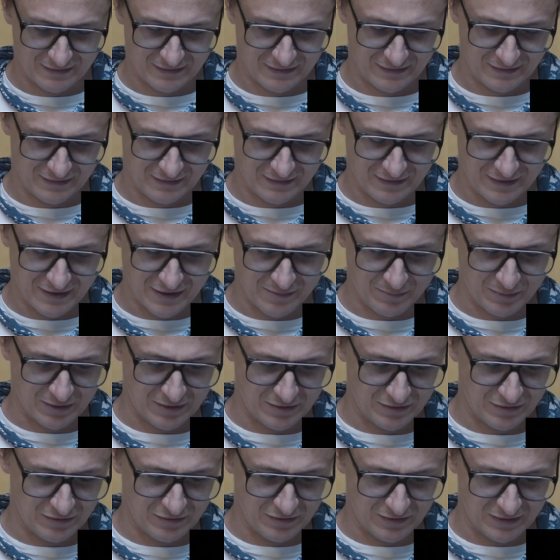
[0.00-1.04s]
How am I going
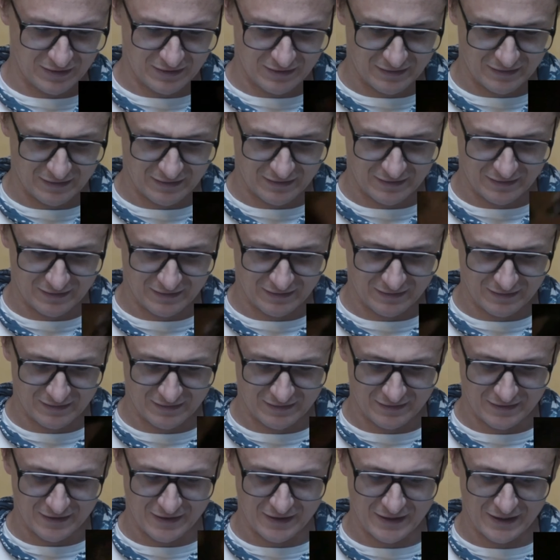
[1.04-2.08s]
to do this?
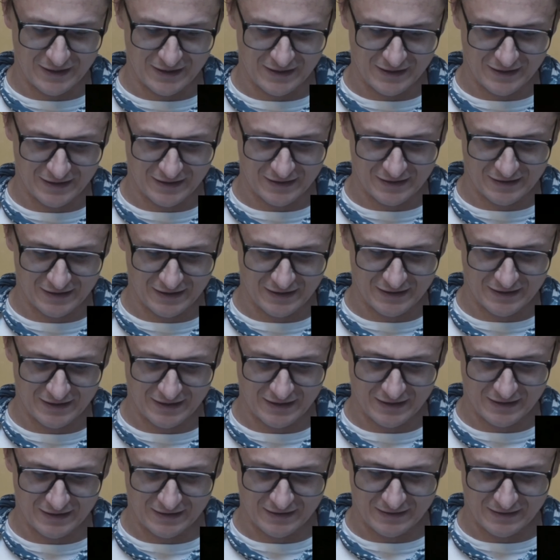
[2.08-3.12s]
I need another C-stand.